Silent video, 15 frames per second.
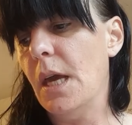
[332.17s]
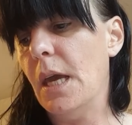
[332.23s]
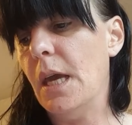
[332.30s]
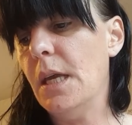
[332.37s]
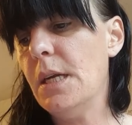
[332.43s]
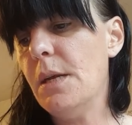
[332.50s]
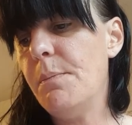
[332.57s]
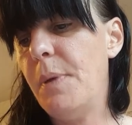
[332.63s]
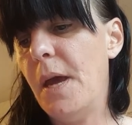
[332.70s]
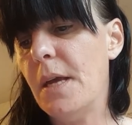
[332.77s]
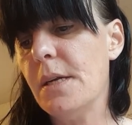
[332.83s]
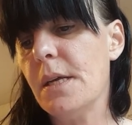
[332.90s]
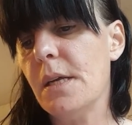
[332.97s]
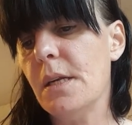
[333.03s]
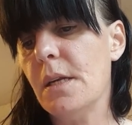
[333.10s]

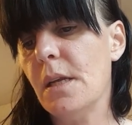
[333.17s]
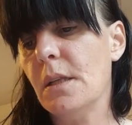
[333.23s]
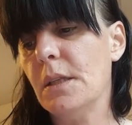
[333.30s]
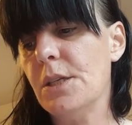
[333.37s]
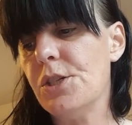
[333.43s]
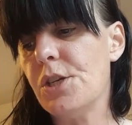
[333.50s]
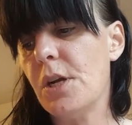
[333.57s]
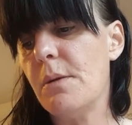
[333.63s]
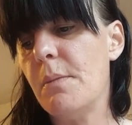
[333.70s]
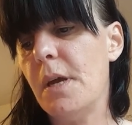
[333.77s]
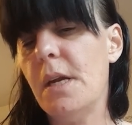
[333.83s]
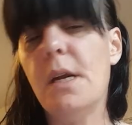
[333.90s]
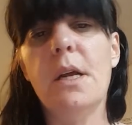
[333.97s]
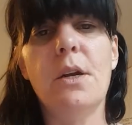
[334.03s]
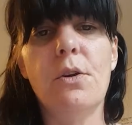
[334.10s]
independent,
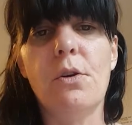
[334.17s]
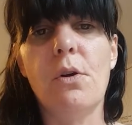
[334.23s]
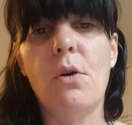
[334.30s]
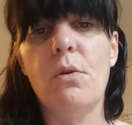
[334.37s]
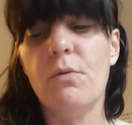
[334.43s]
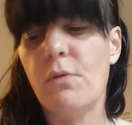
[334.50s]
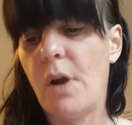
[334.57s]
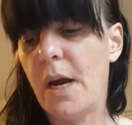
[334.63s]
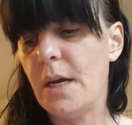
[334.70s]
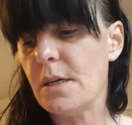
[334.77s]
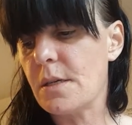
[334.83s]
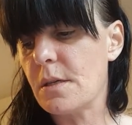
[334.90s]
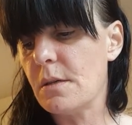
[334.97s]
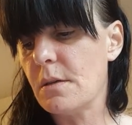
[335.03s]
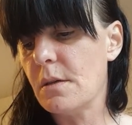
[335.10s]
legitimate in her own
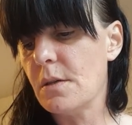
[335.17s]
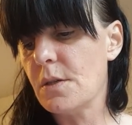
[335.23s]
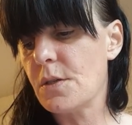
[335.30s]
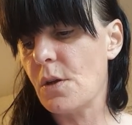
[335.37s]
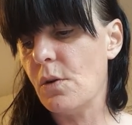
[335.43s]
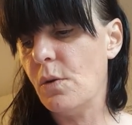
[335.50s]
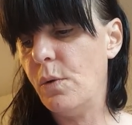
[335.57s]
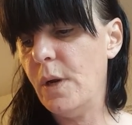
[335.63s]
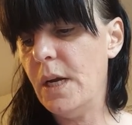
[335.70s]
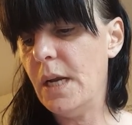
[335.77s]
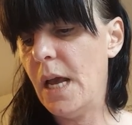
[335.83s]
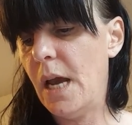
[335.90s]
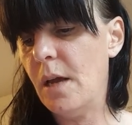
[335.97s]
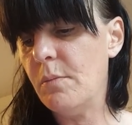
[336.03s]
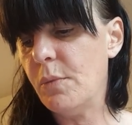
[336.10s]
right. So Queen
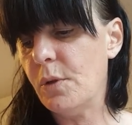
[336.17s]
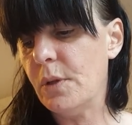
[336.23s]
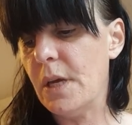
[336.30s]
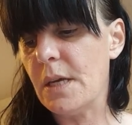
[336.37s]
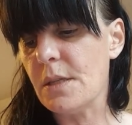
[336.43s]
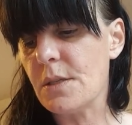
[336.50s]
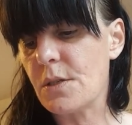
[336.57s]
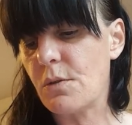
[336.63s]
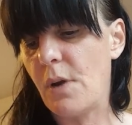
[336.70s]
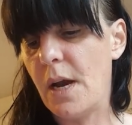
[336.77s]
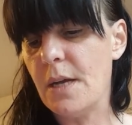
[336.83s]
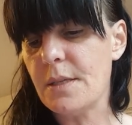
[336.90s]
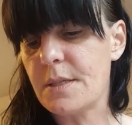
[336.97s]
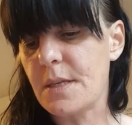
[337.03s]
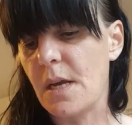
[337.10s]
Anne Boleyn's
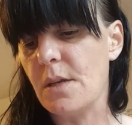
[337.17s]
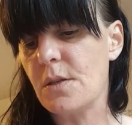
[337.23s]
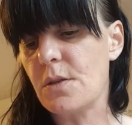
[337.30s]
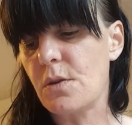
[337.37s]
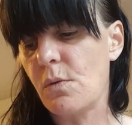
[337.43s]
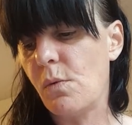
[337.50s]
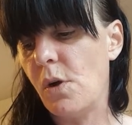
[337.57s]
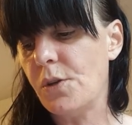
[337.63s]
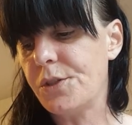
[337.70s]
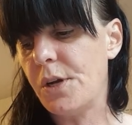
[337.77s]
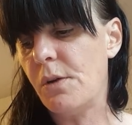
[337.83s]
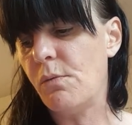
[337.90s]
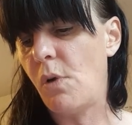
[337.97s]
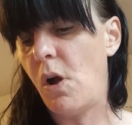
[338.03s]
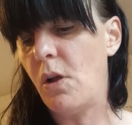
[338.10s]
grandson, Sir
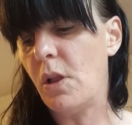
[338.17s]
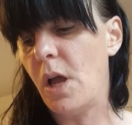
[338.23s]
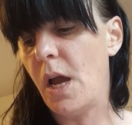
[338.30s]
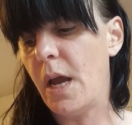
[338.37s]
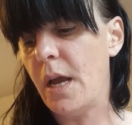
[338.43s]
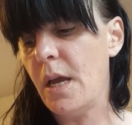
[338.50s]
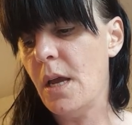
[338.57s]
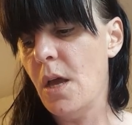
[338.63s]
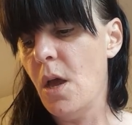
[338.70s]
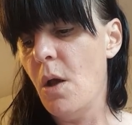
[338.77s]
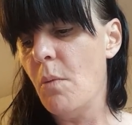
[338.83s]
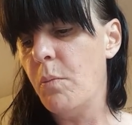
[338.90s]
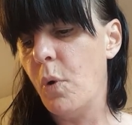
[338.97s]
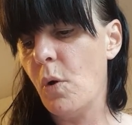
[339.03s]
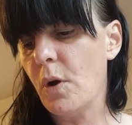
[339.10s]
Walter Raleigh,
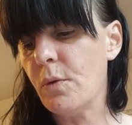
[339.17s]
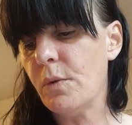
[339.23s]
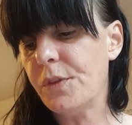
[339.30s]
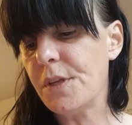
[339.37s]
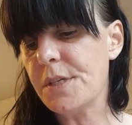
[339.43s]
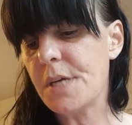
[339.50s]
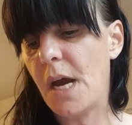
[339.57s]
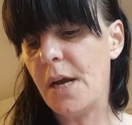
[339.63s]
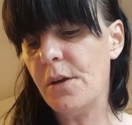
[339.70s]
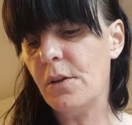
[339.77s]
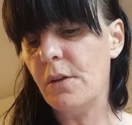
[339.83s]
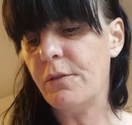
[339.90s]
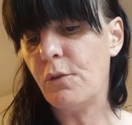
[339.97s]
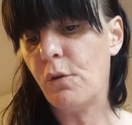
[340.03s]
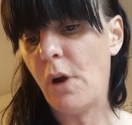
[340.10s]
born with the
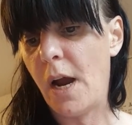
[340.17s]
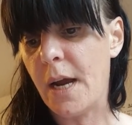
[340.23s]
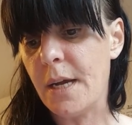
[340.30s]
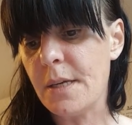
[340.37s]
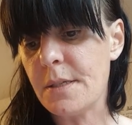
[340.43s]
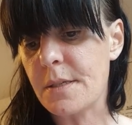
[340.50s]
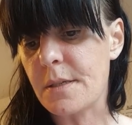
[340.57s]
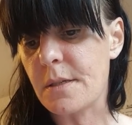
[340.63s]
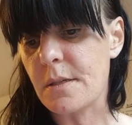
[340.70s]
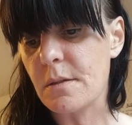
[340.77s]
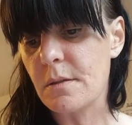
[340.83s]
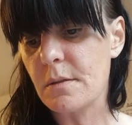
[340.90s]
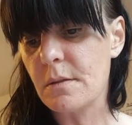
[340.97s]
title of Christ,